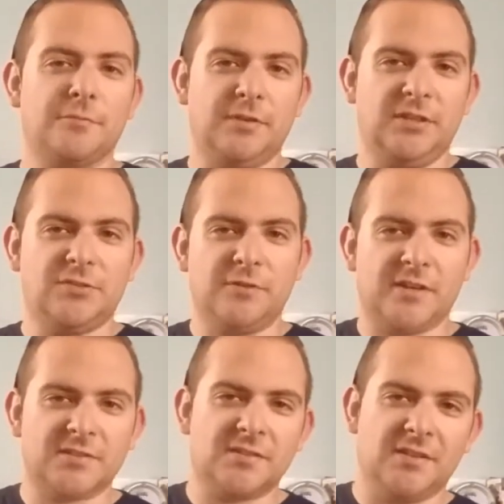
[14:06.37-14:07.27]
3D
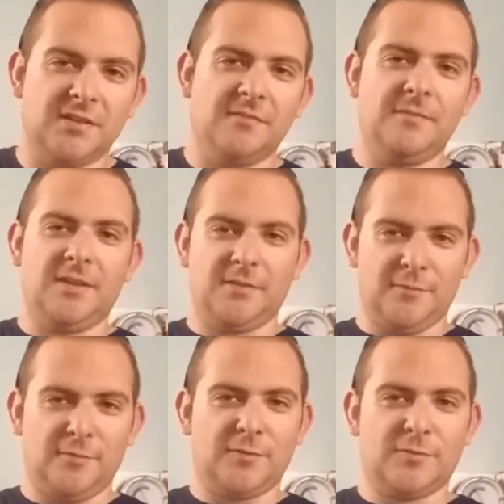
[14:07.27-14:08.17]
tricks that make it
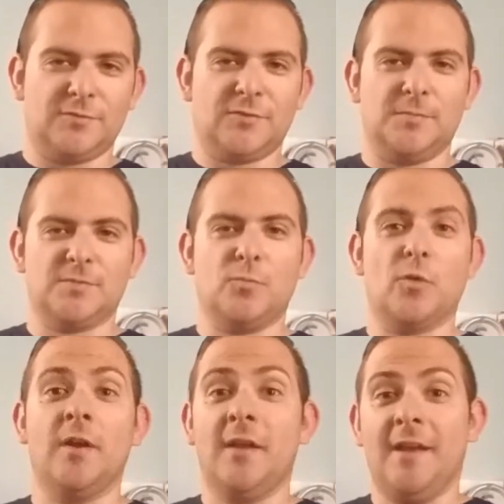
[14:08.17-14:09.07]
look so much more